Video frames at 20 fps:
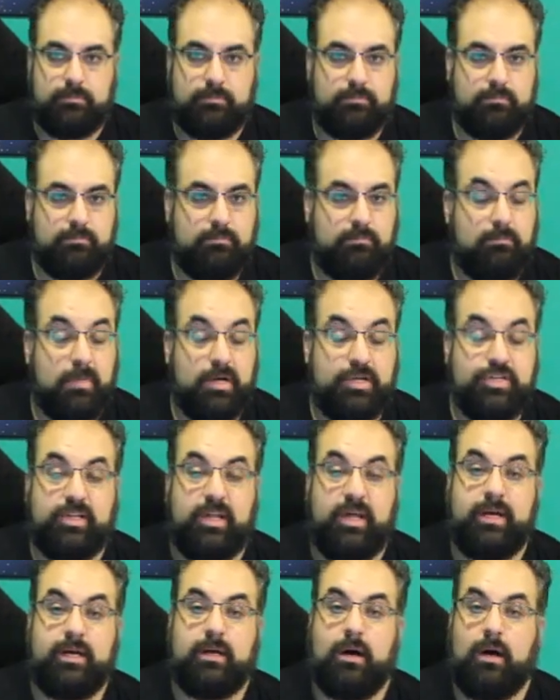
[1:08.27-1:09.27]
Much like
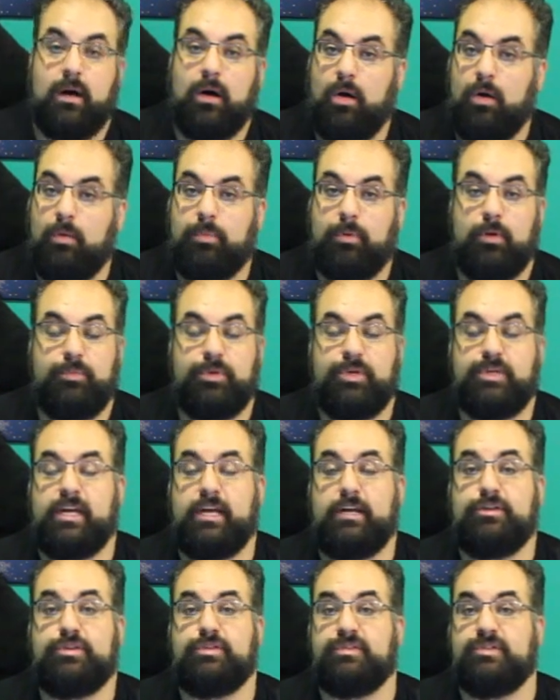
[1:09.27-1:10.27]
all
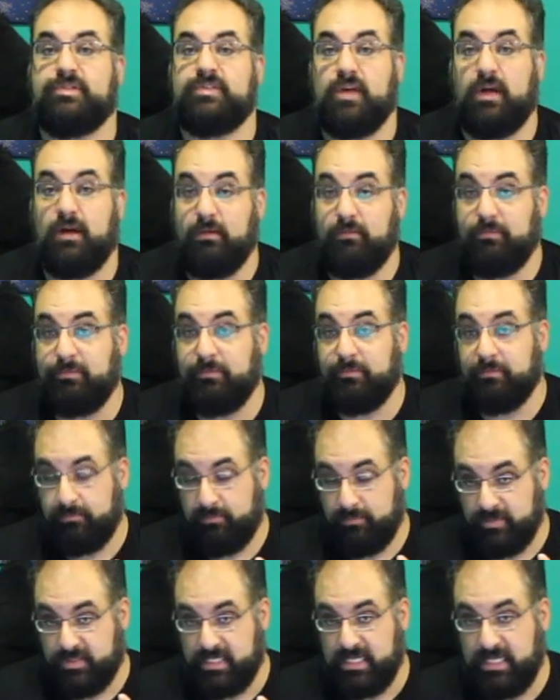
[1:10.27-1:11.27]
permutations of
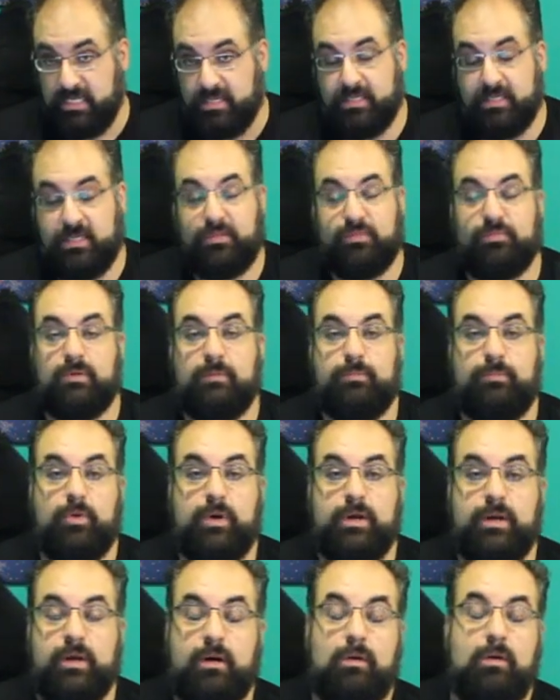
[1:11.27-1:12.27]
D&D
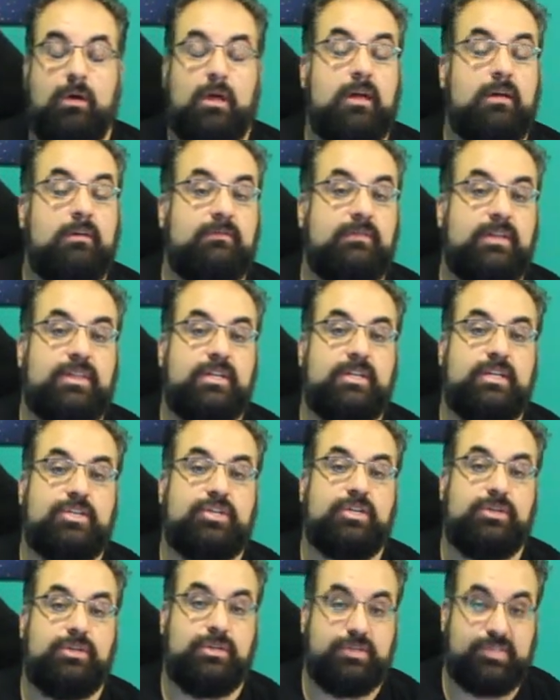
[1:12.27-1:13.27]
3.0, 5th edition
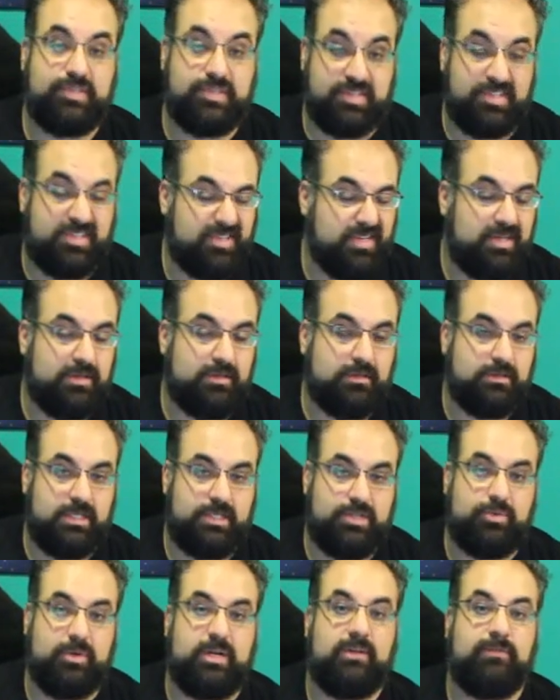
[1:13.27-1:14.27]
uses a single
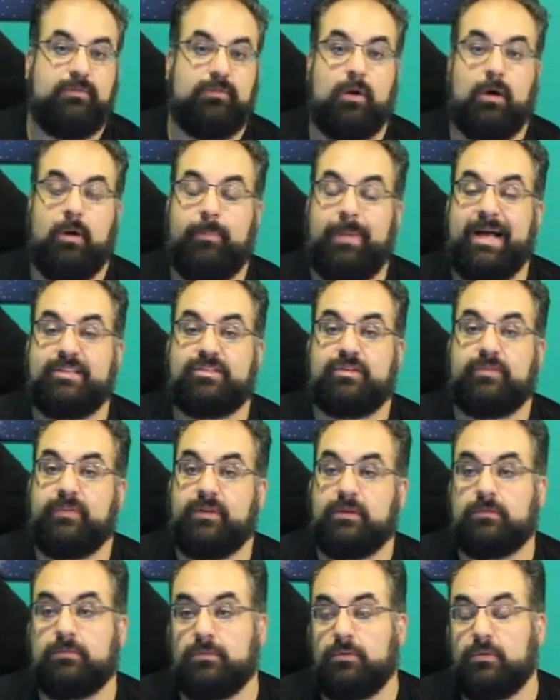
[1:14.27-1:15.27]
D20 for all pass or fail
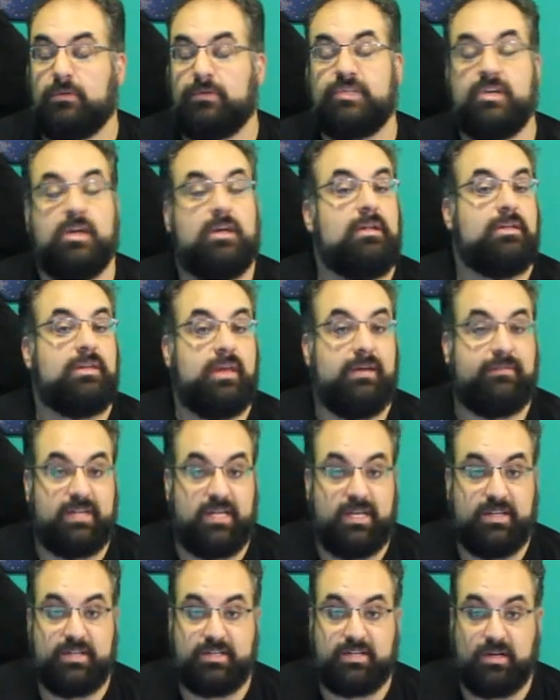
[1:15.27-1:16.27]
rolls. You have to hit the
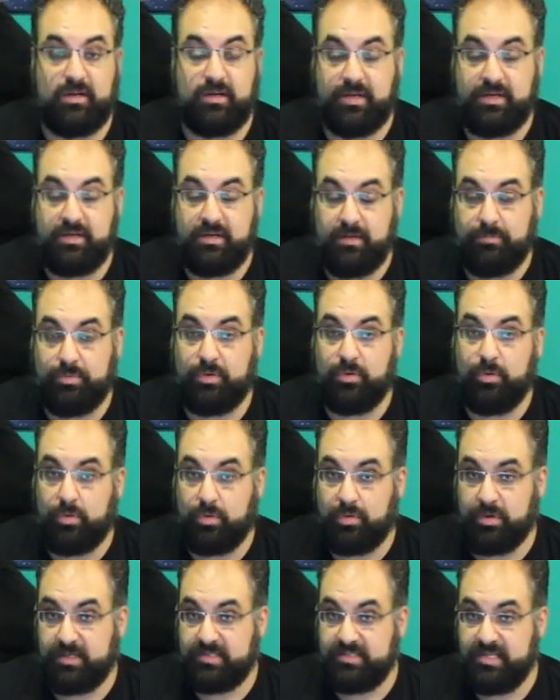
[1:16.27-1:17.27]
target number or
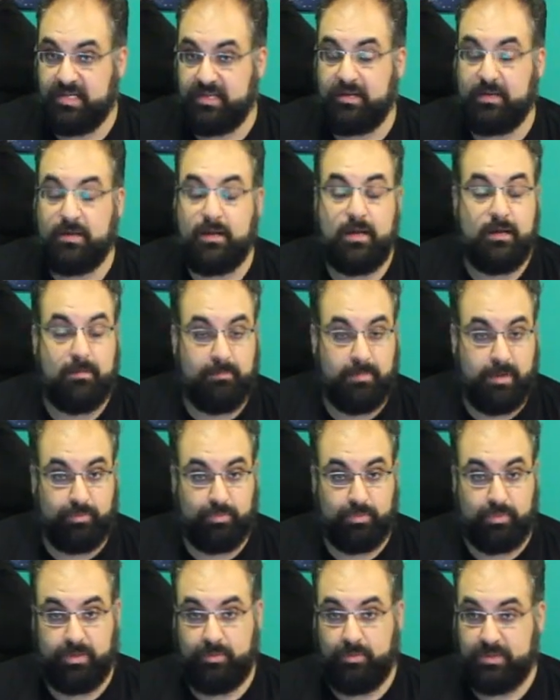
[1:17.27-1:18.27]
exceed it by rolling
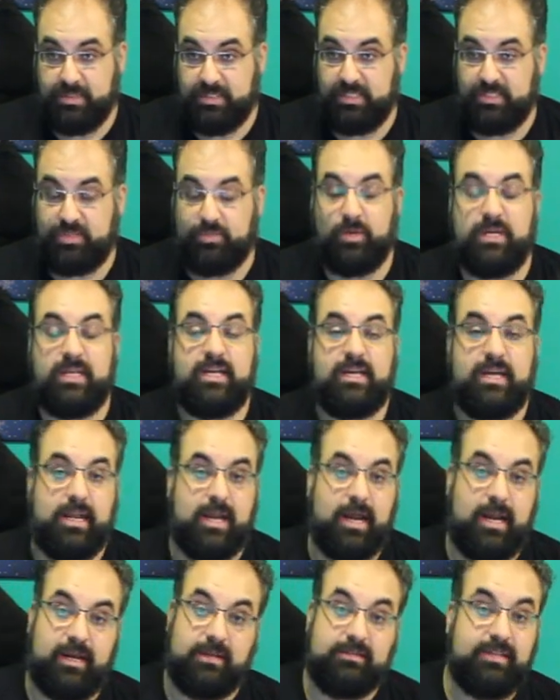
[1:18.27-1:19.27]
1 D20 and
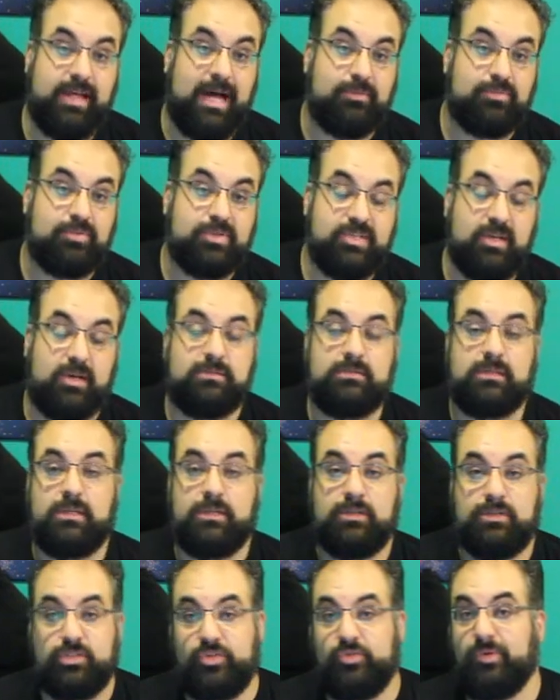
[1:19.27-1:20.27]
adding that result
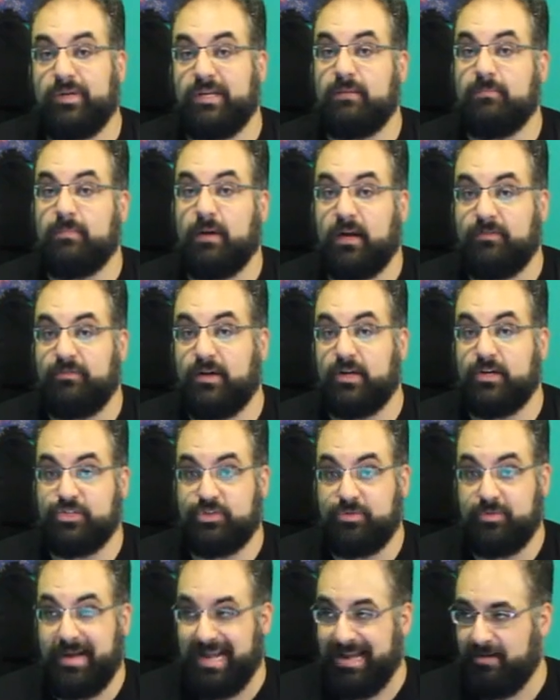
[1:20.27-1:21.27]
to any modifiers you
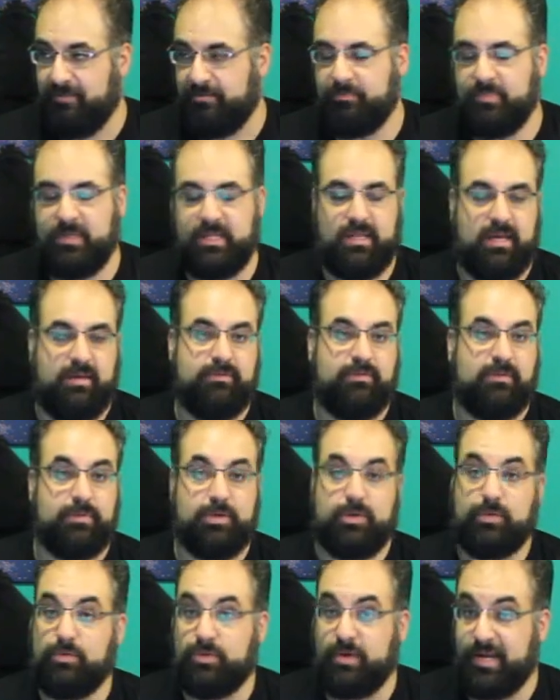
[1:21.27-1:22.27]
have, be they from your own
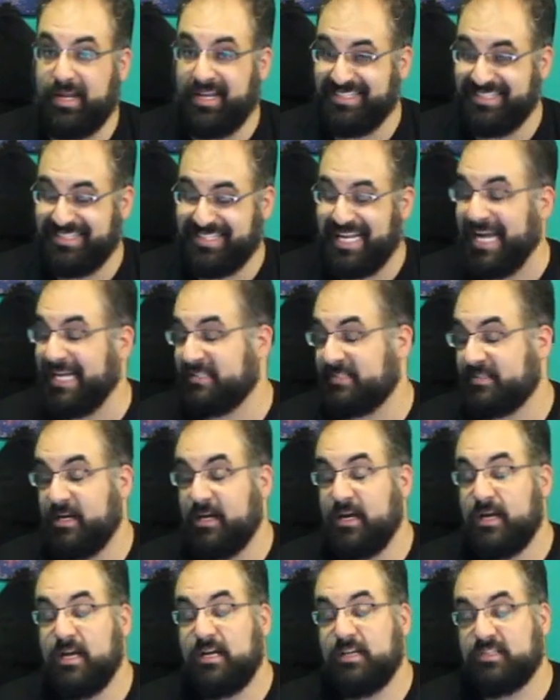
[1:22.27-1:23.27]
innate stats,
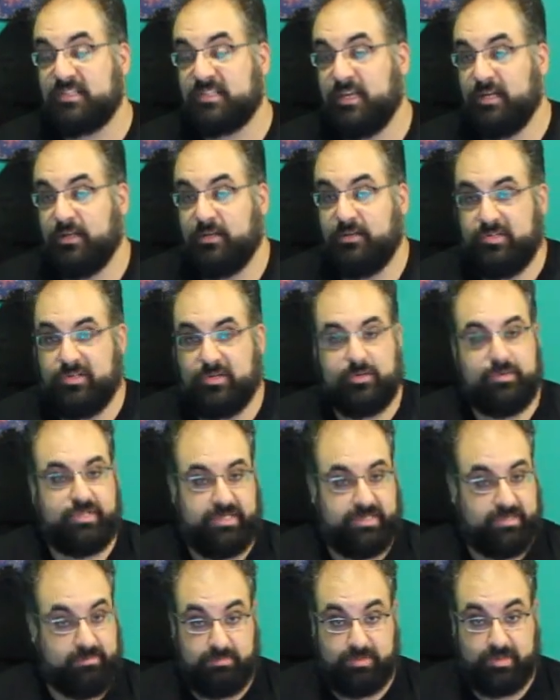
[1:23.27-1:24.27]
skills, or
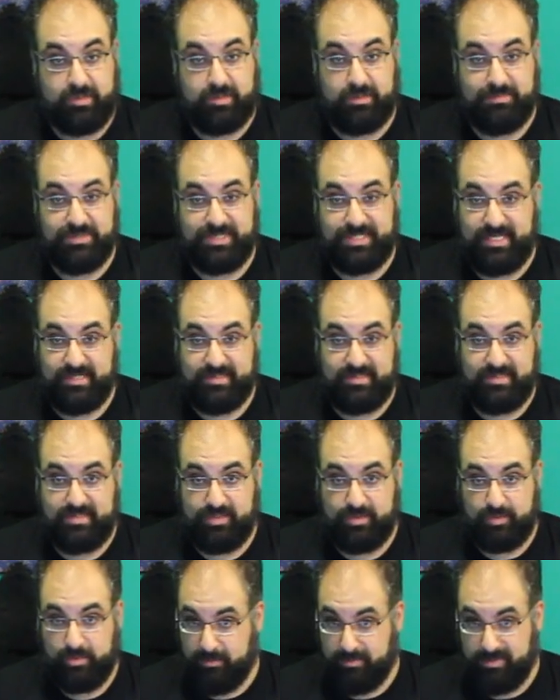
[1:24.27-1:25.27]
just circumstances or
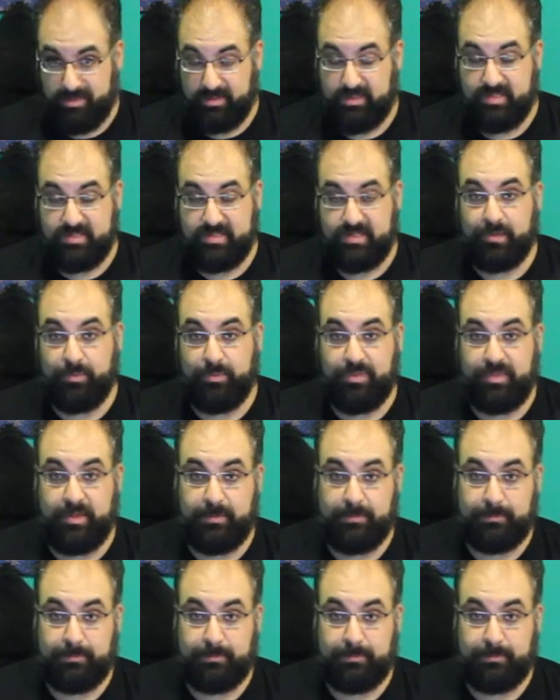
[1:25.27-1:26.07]
abilities there within.